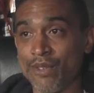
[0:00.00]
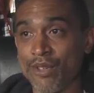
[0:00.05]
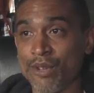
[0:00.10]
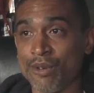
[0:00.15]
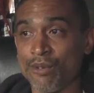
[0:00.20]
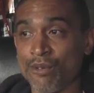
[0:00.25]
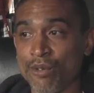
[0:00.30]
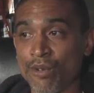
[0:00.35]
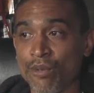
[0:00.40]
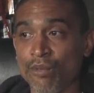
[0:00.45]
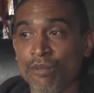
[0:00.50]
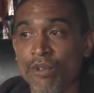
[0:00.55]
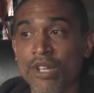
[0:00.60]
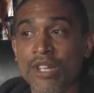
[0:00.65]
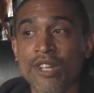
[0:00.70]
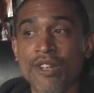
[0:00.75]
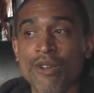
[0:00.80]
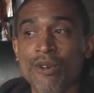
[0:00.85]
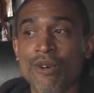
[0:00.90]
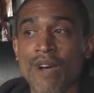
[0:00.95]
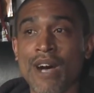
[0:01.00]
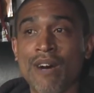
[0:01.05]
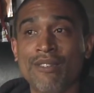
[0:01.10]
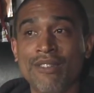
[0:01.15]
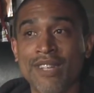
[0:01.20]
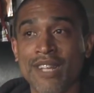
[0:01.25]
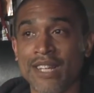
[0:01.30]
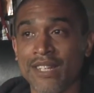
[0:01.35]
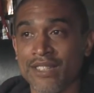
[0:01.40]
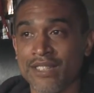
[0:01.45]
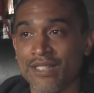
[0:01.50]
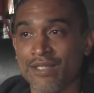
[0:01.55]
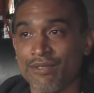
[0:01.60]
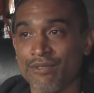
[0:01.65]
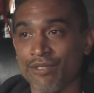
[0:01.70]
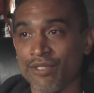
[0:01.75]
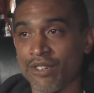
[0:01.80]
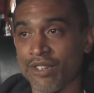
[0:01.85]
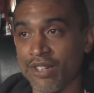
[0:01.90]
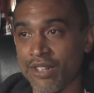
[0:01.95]
there were really no outlets
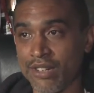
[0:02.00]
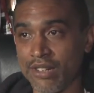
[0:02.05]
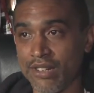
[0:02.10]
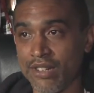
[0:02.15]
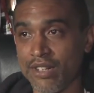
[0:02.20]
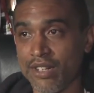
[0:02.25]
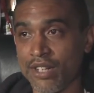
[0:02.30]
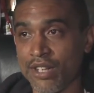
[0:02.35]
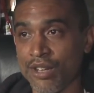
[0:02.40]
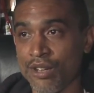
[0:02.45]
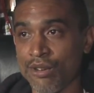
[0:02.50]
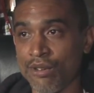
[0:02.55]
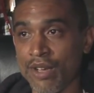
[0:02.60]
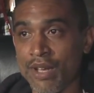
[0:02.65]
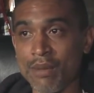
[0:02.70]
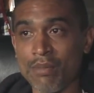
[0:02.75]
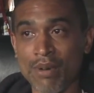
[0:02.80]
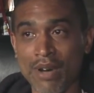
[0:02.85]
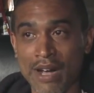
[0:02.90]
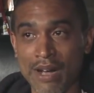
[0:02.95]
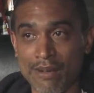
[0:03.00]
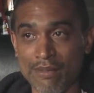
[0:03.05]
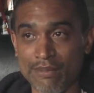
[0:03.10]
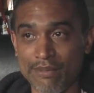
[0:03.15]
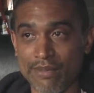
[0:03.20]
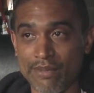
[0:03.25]
for, you know, hip hop.